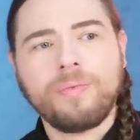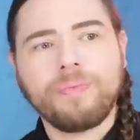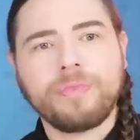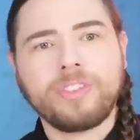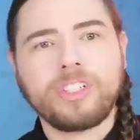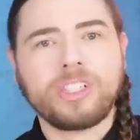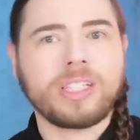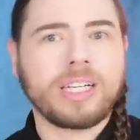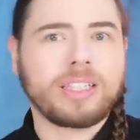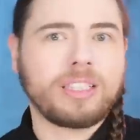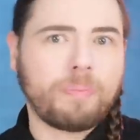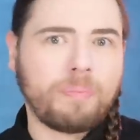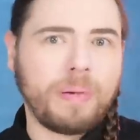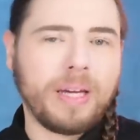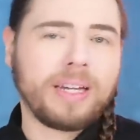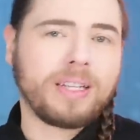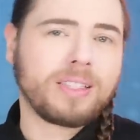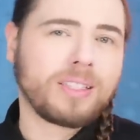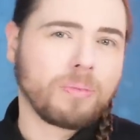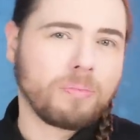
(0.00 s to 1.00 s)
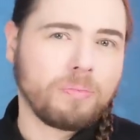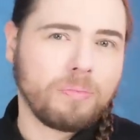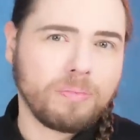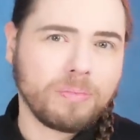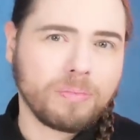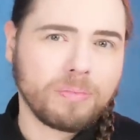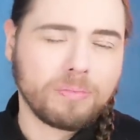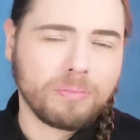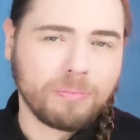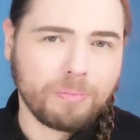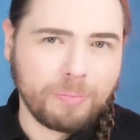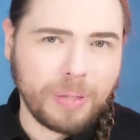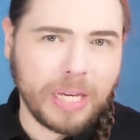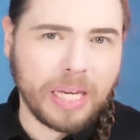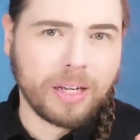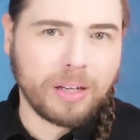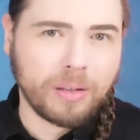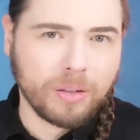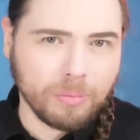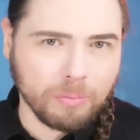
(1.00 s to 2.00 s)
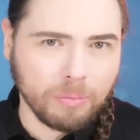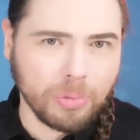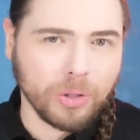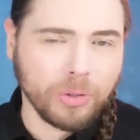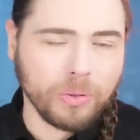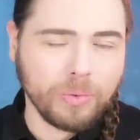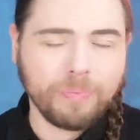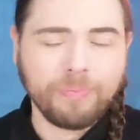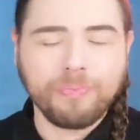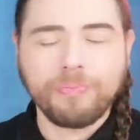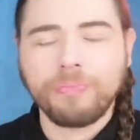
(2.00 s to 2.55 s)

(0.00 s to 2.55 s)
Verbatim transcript: Just like the pink is a pink blue.